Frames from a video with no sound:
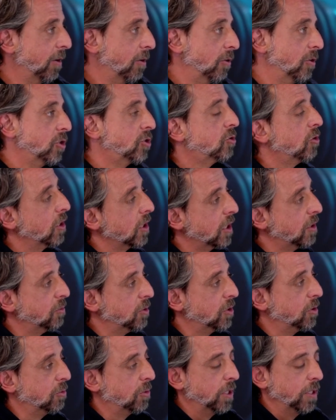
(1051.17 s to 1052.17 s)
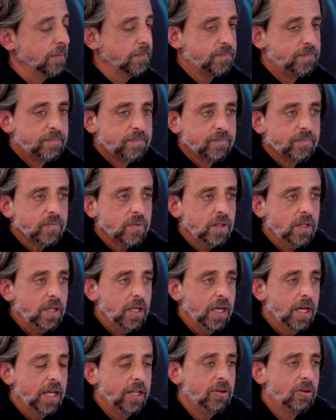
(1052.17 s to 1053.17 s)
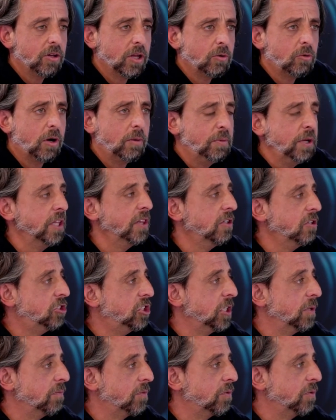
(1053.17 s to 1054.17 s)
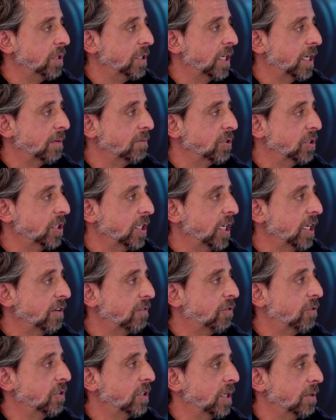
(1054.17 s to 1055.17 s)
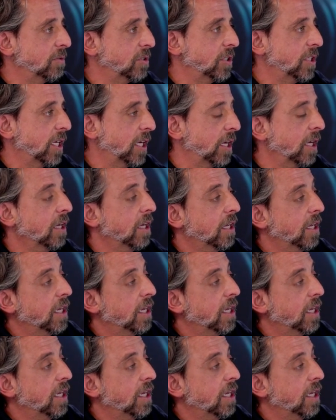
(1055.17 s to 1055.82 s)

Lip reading: Or struggling with their weight. And they're like, well, I'm hitting the gym 3 times a day or 4 times a day.